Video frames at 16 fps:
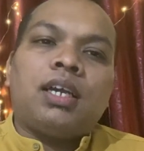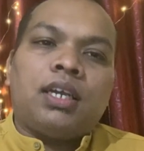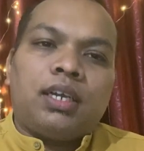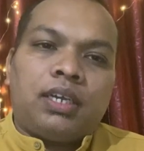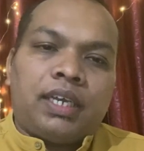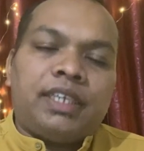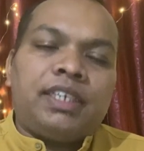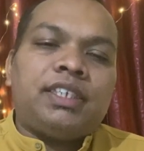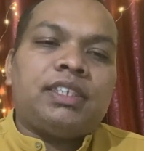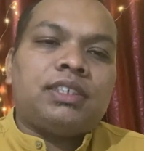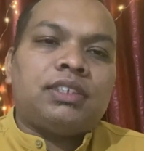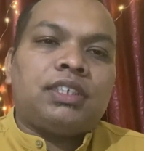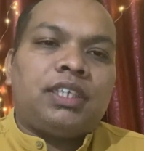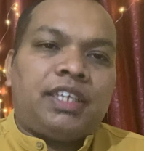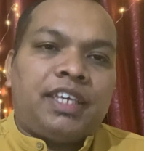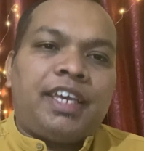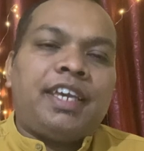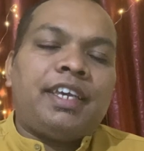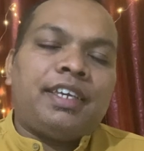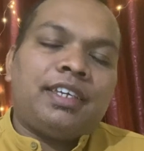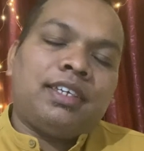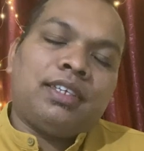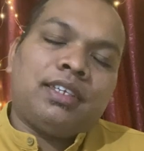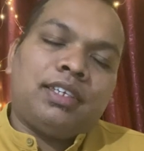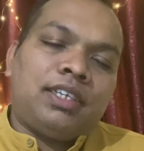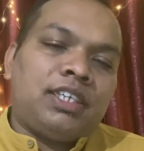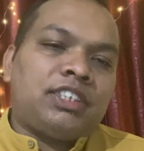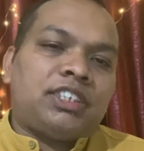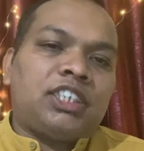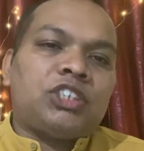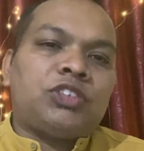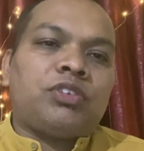Kind, K, K
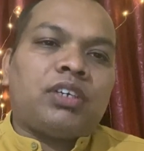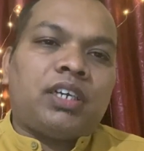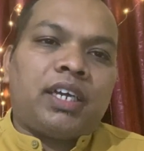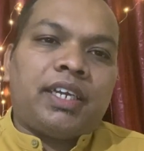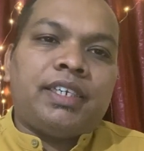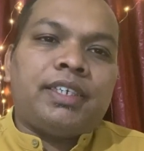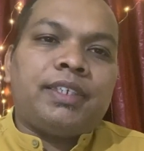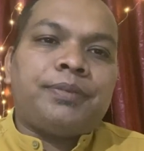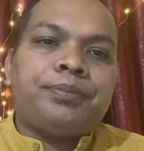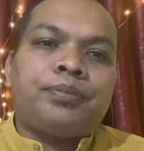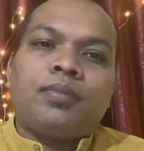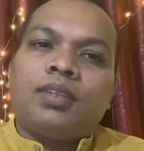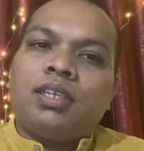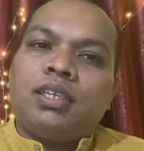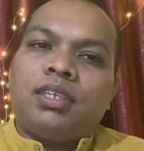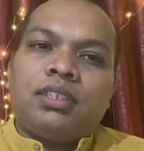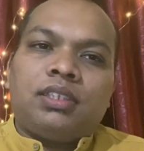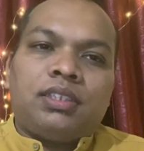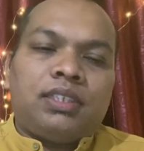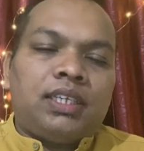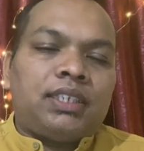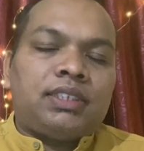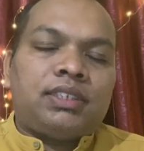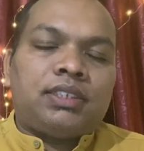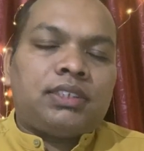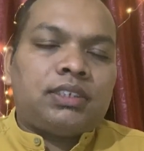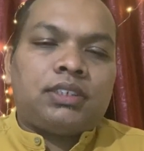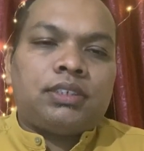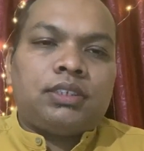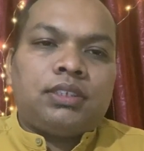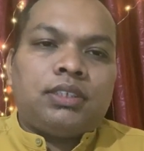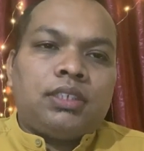stands for kind. That's,
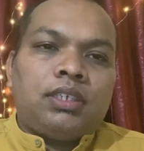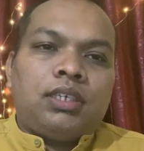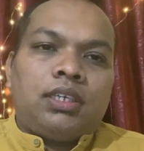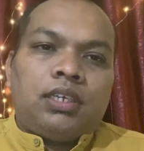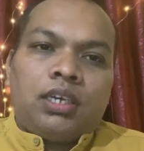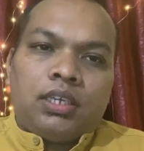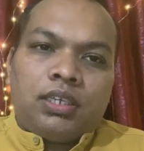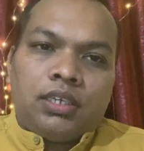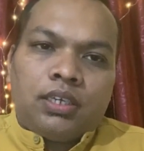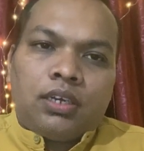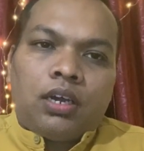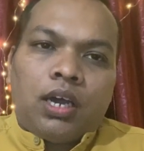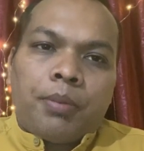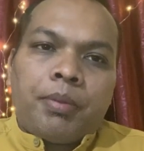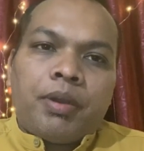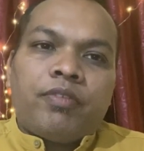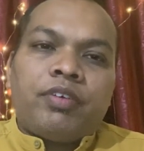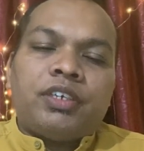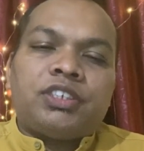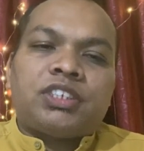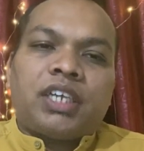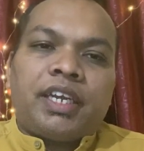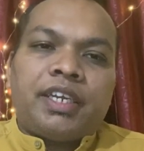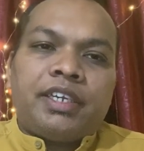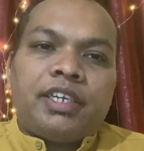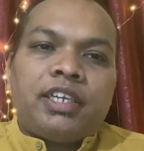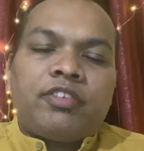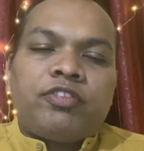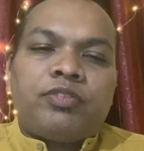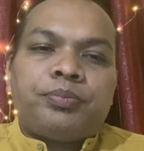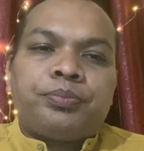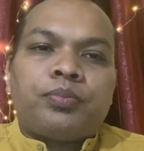are my words kind
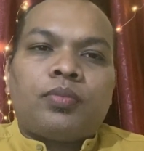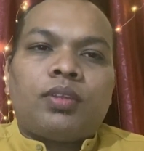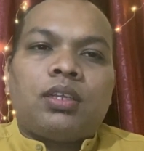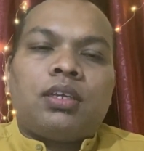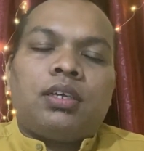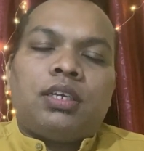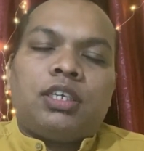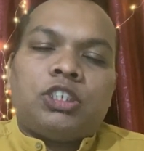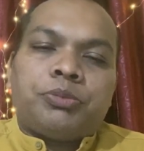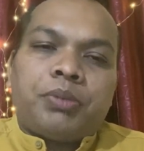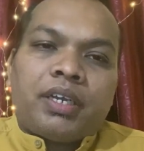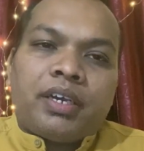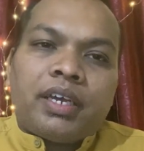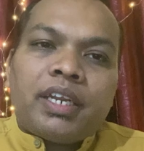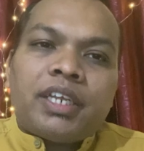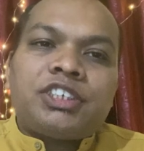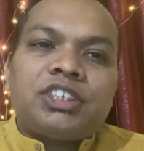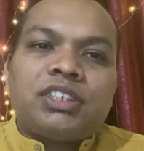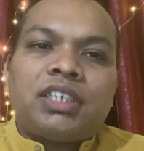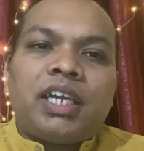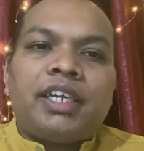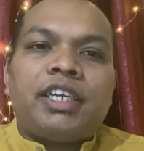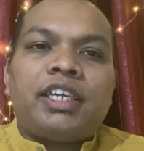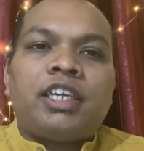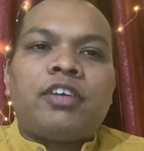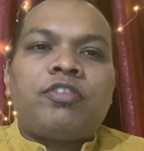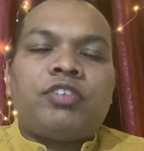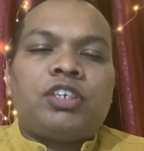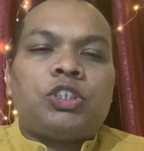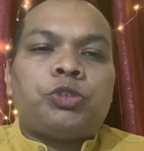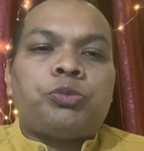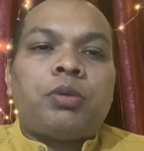enough? Is my correction kind enough?
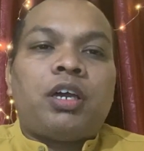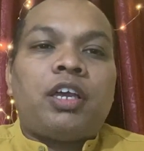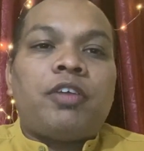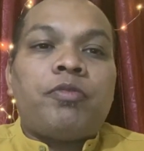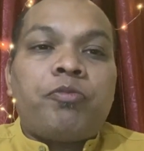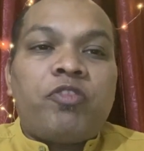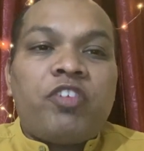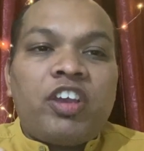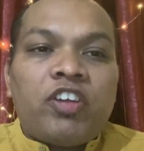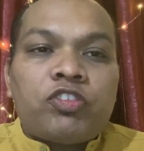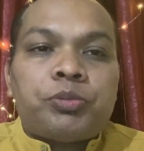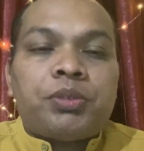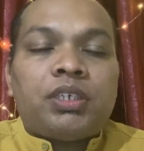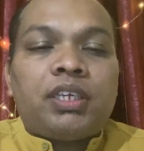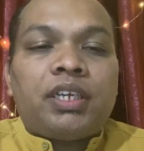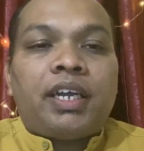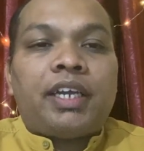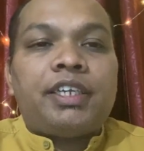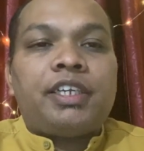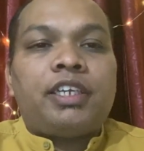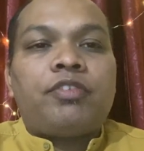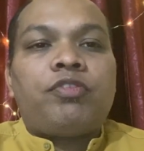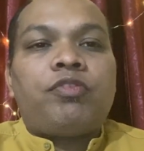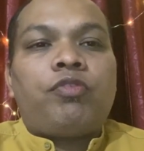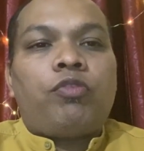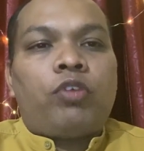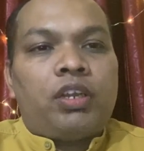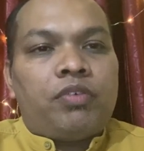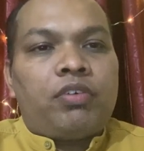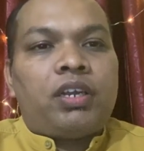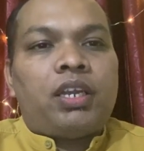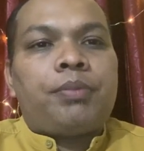Is my way of speaking kind enough?
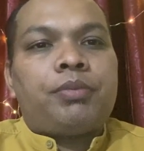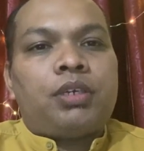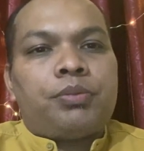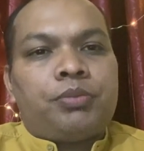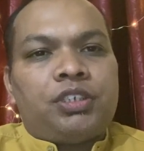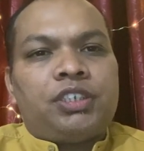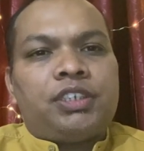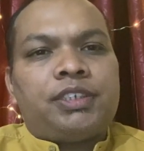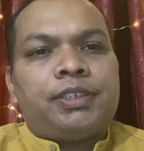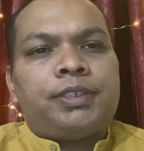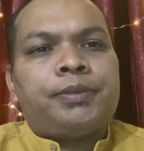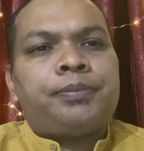Whatever I am communicating.